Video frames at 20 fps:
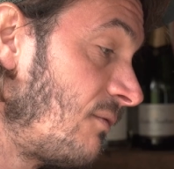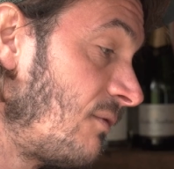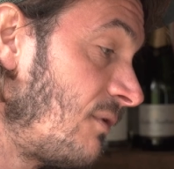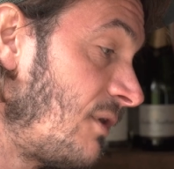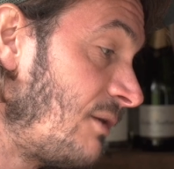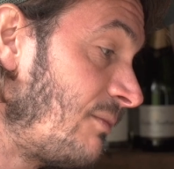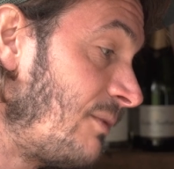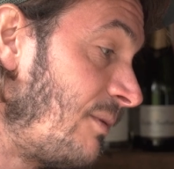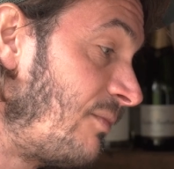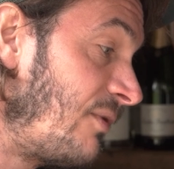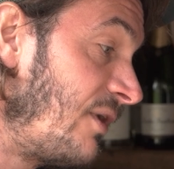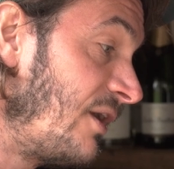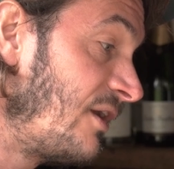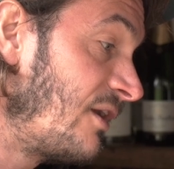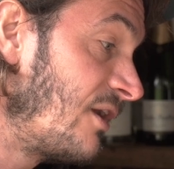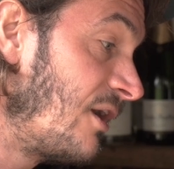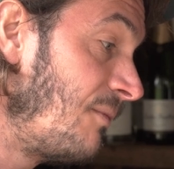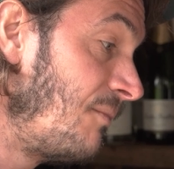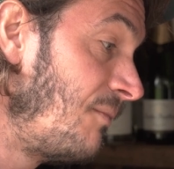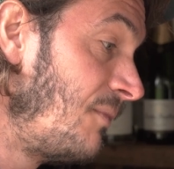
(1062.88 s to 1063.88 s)
where did my break
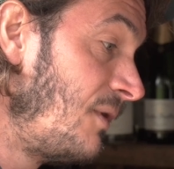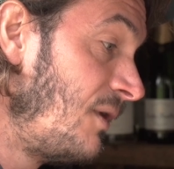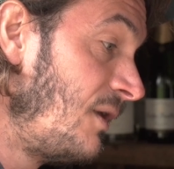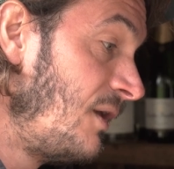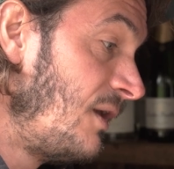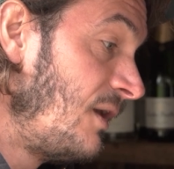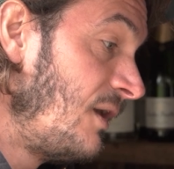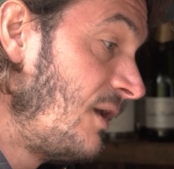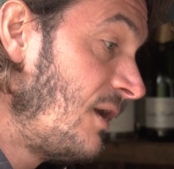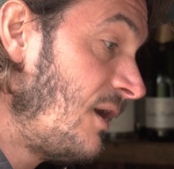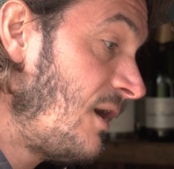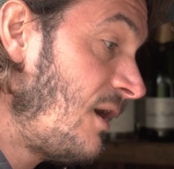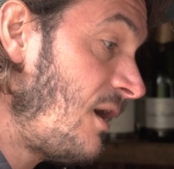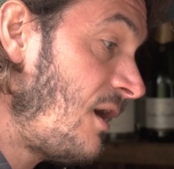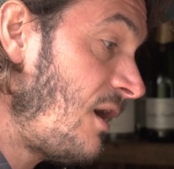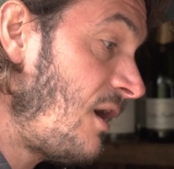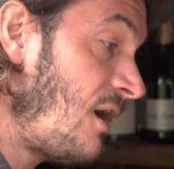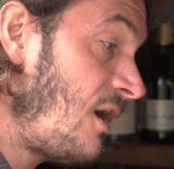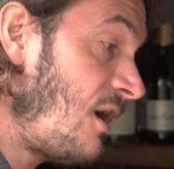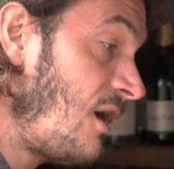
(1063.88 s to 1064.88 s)
come?
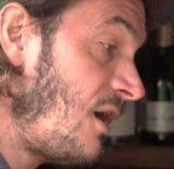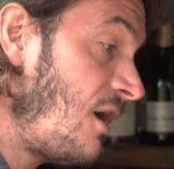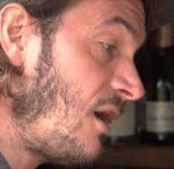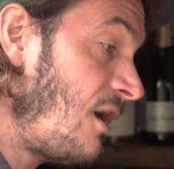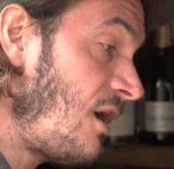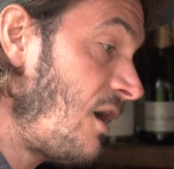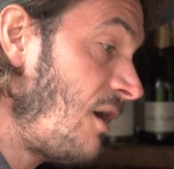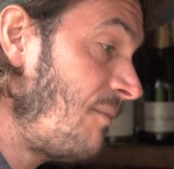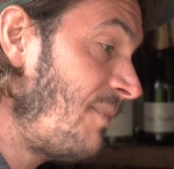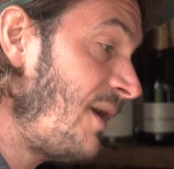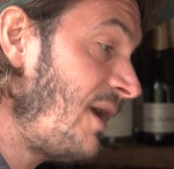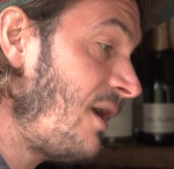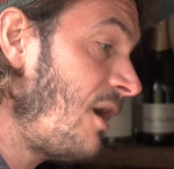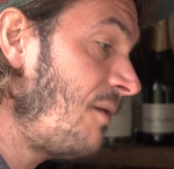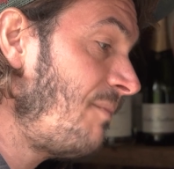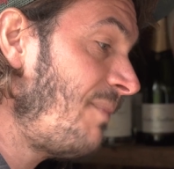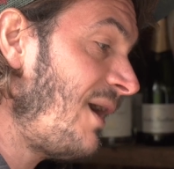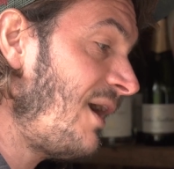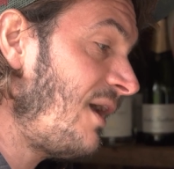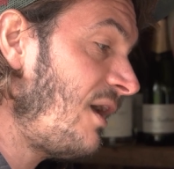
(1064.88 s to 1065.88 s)
I bet I,
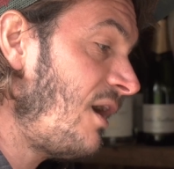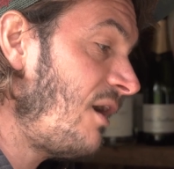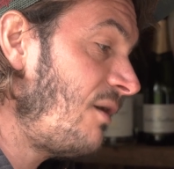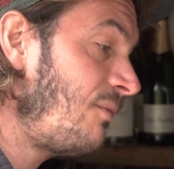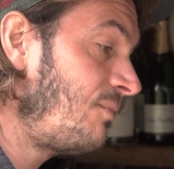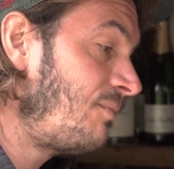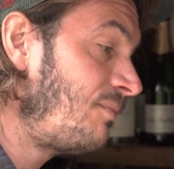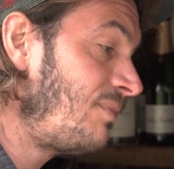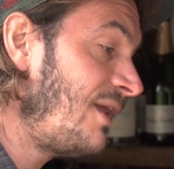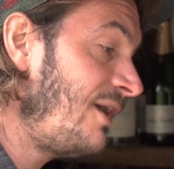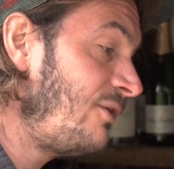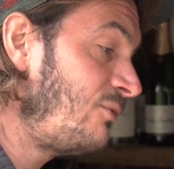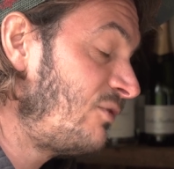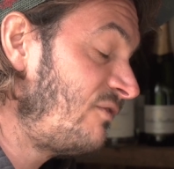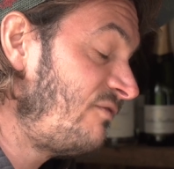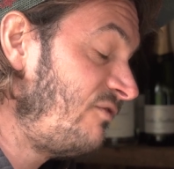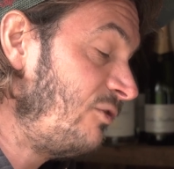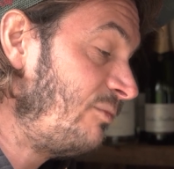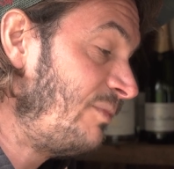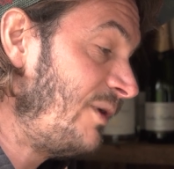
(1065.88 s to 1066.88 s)
I played with a
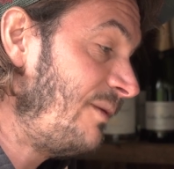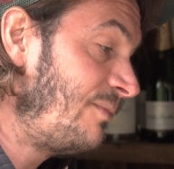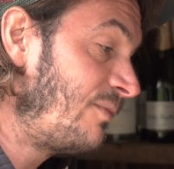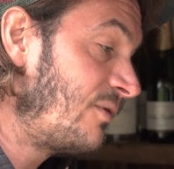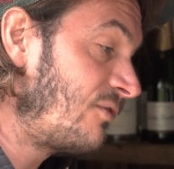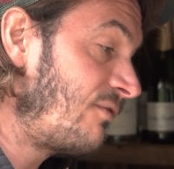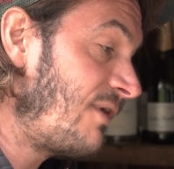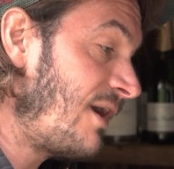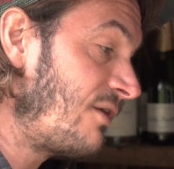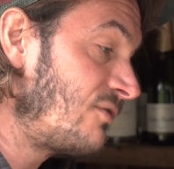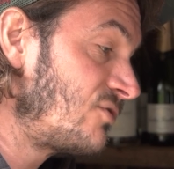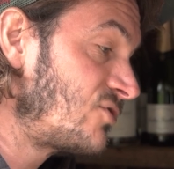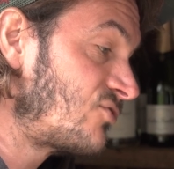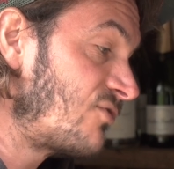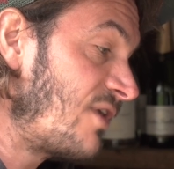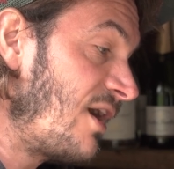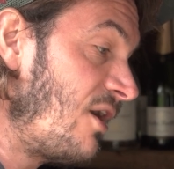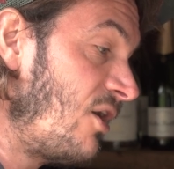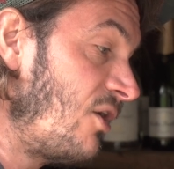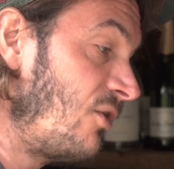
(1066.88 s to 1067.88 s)
few people around
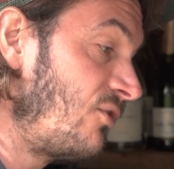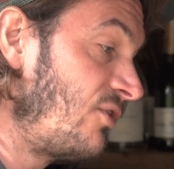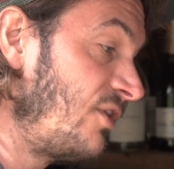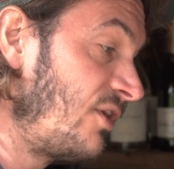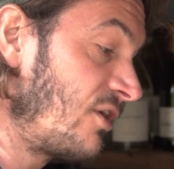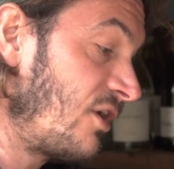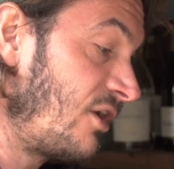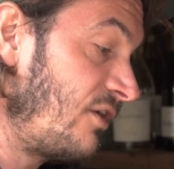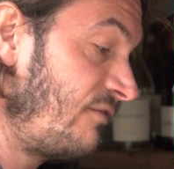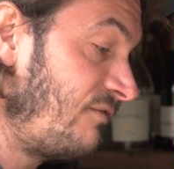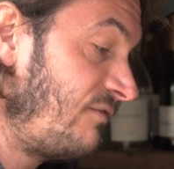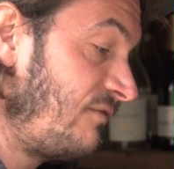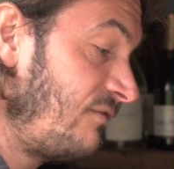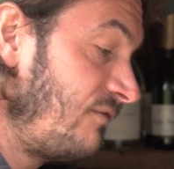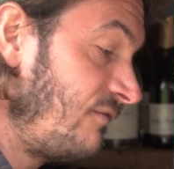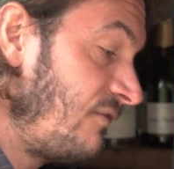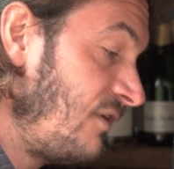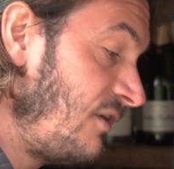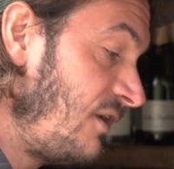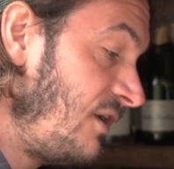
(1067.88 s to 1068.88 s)
Stroud and kind of
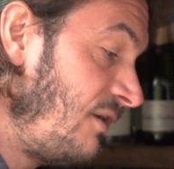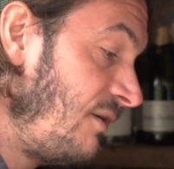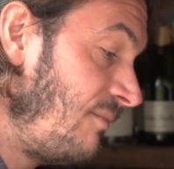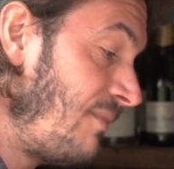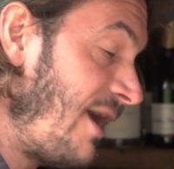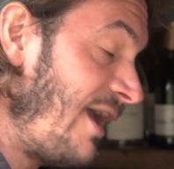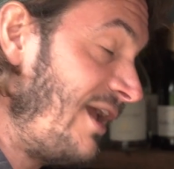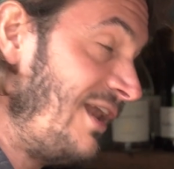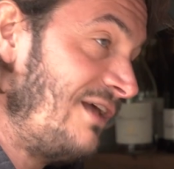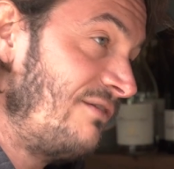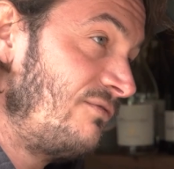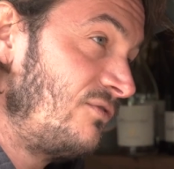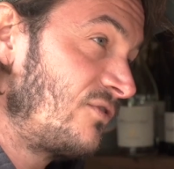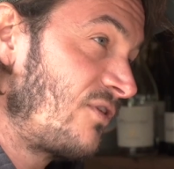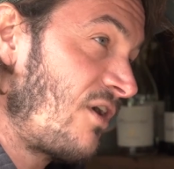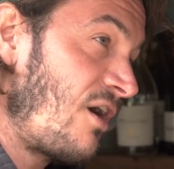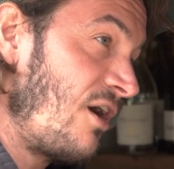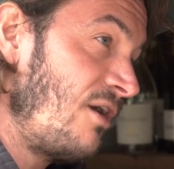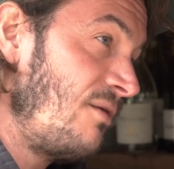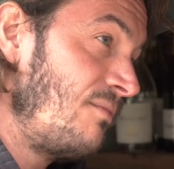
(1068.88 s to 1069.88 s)
a level
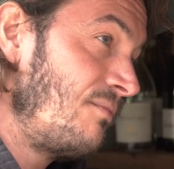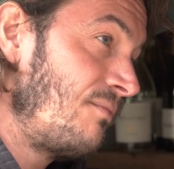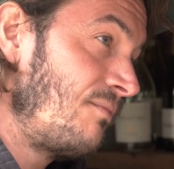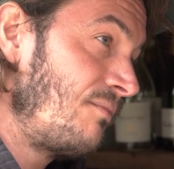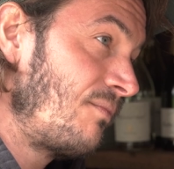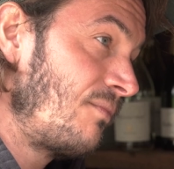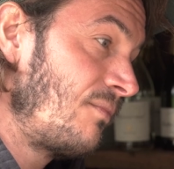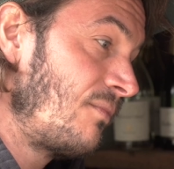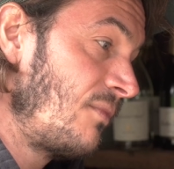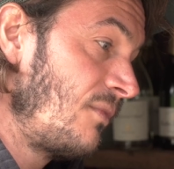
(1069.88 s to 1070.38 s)
time.